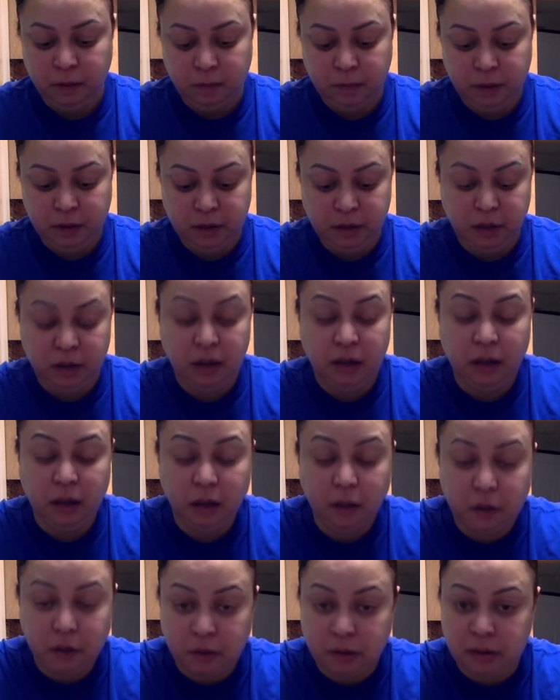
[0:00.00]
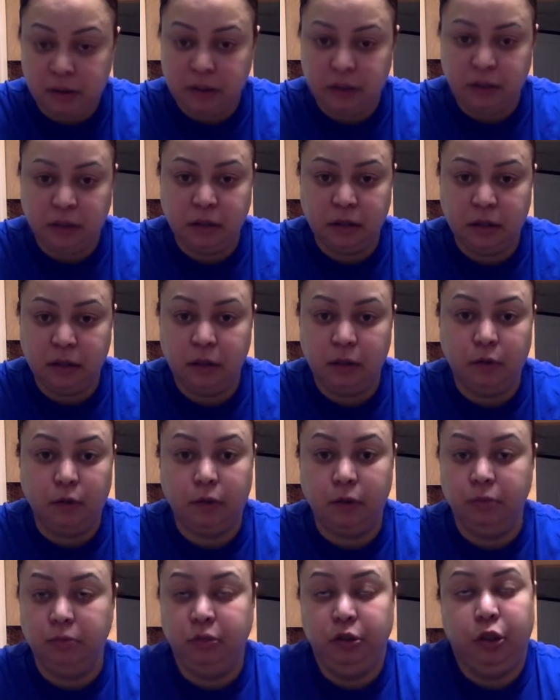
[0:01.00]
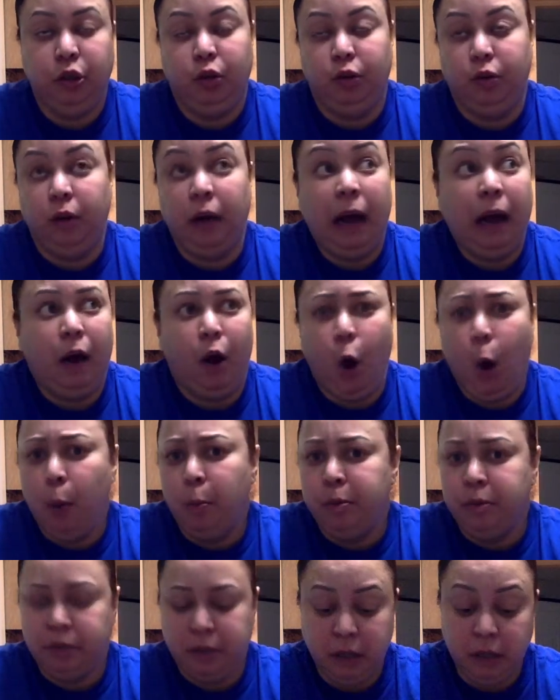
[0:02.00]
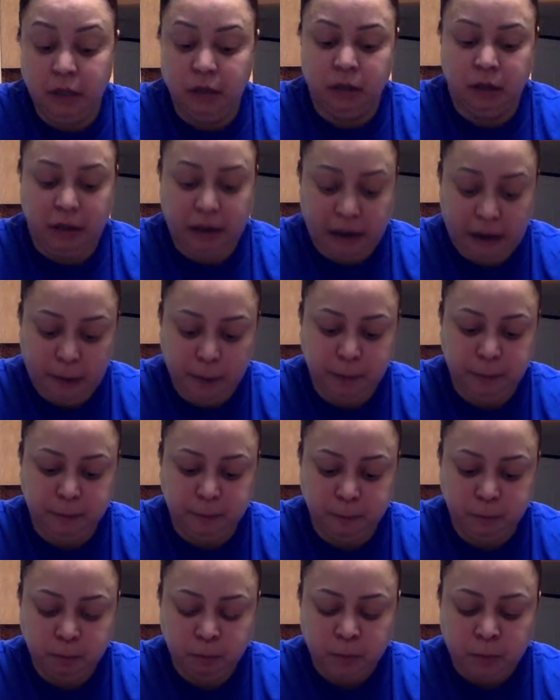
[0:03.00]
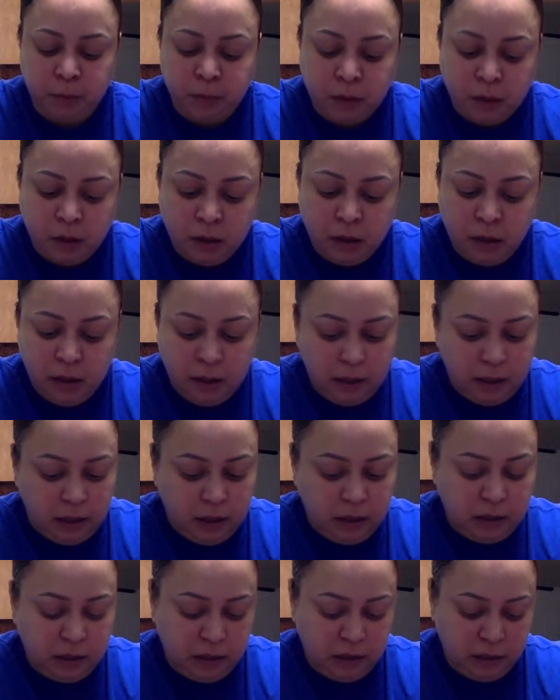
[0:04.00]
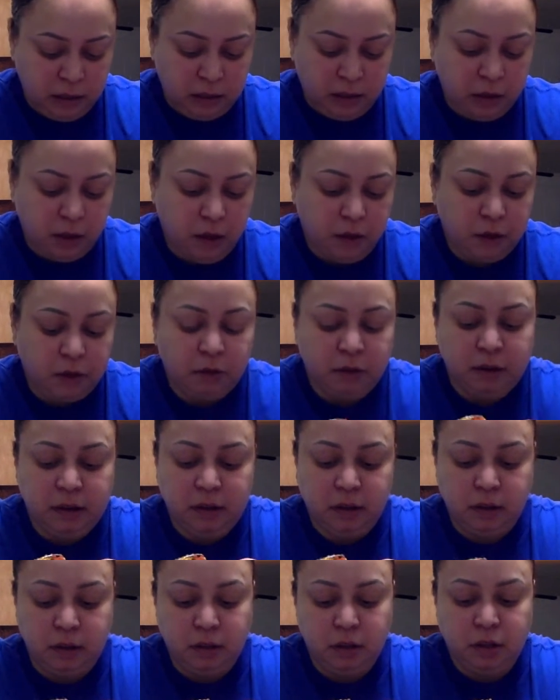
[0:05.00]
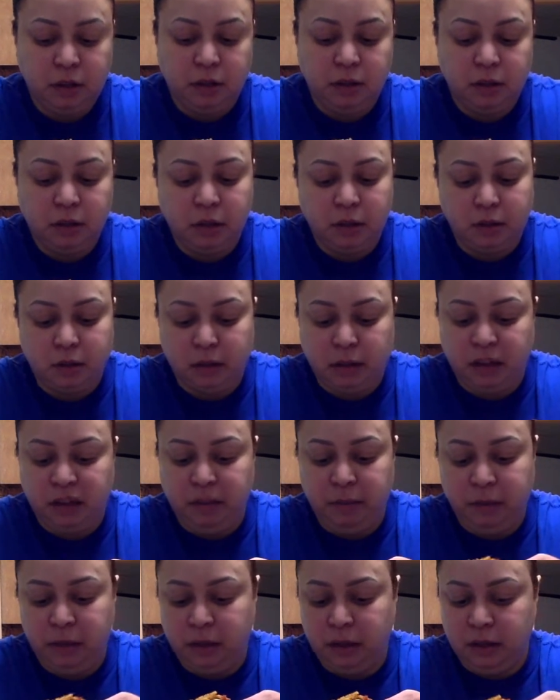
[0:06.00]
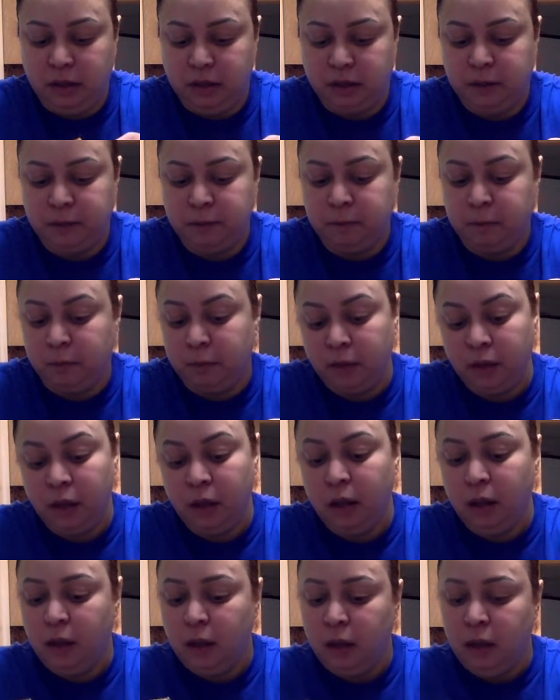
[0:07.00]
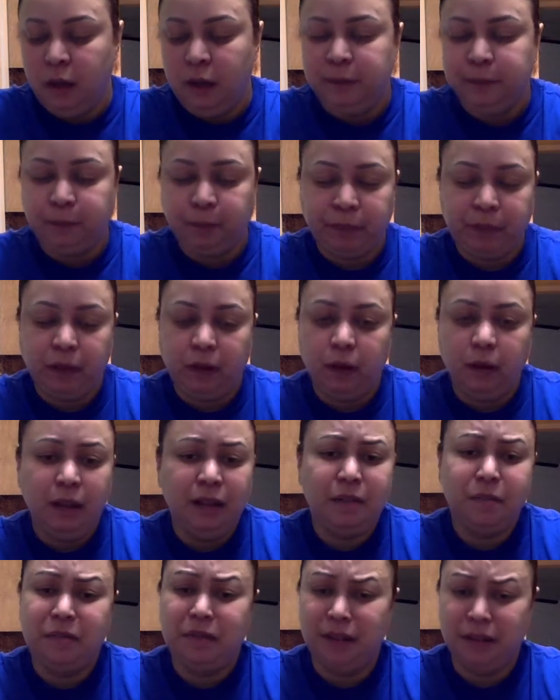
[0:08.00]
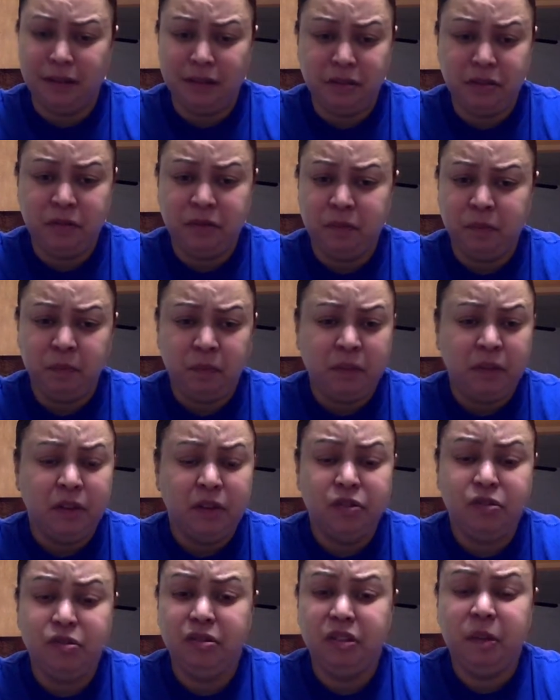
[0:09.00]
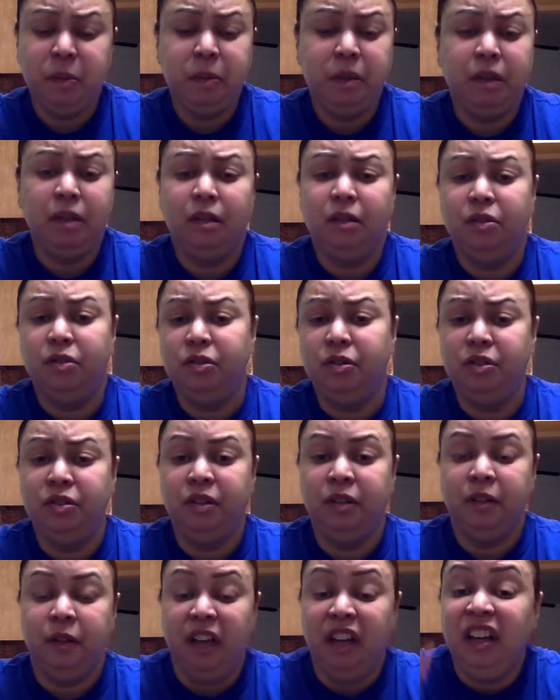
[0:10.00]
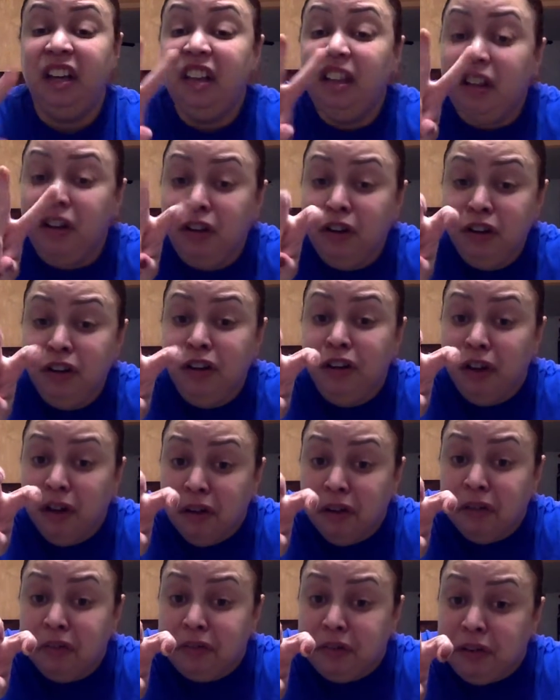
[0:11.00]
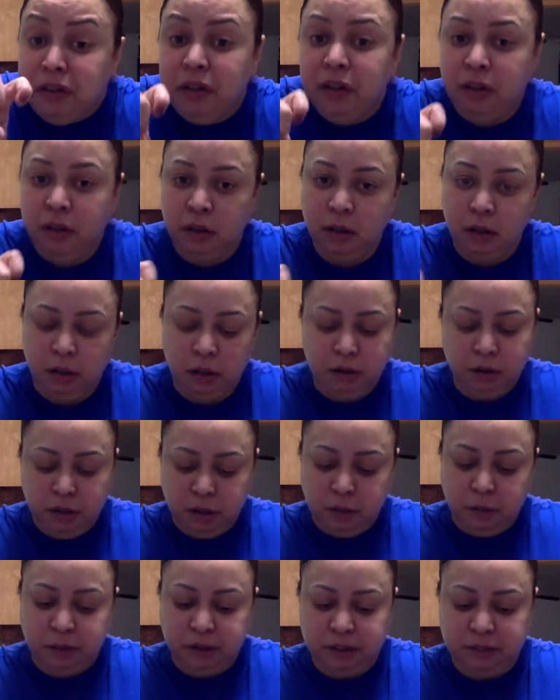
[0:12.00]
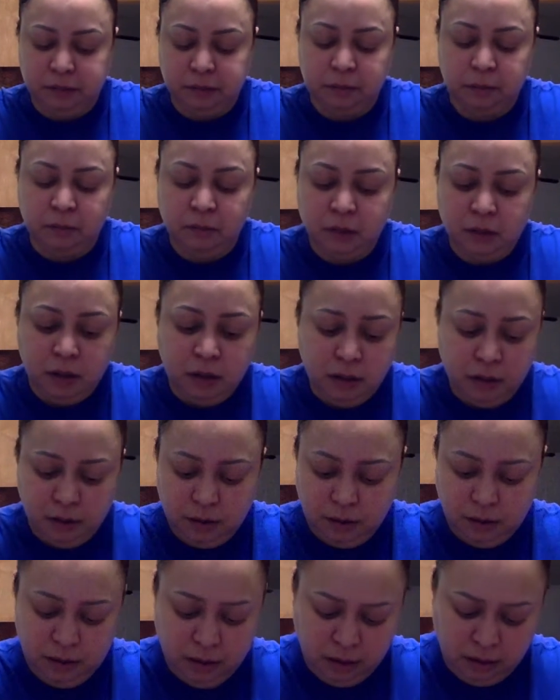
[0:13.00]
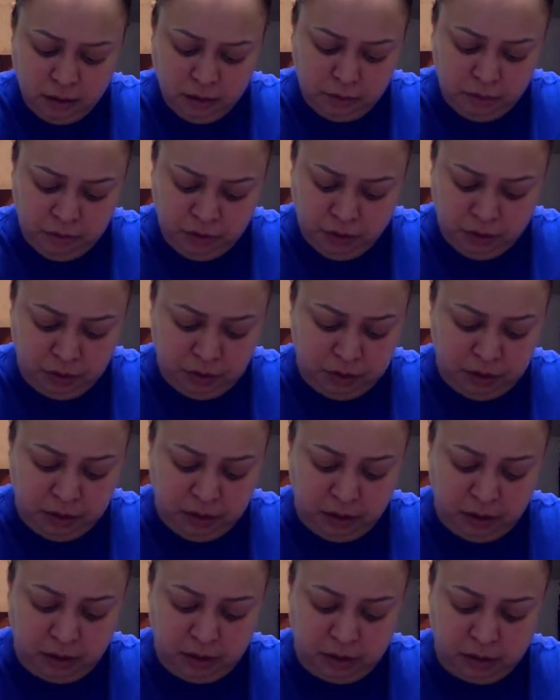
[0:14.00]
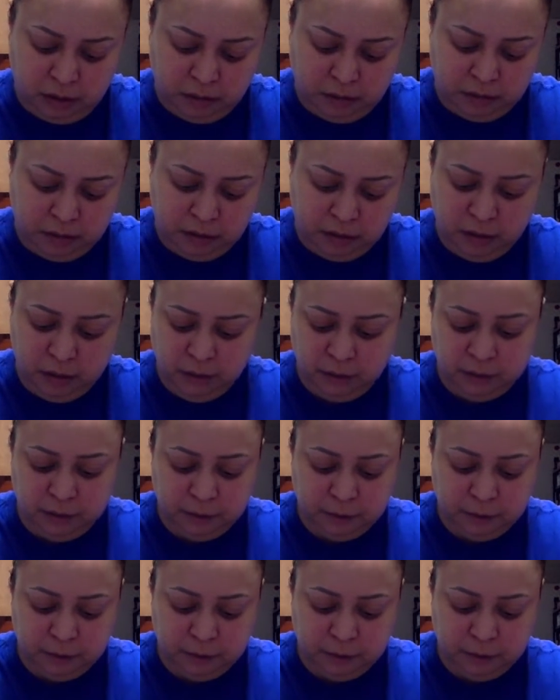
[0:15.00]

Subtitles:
there's a health crisis, or, you know, I hope it doesn't happen. That says a health crisis in Chantal's life because, let's be honest, just because she's eating healthy queen, doesn't mean she's taking care of herself.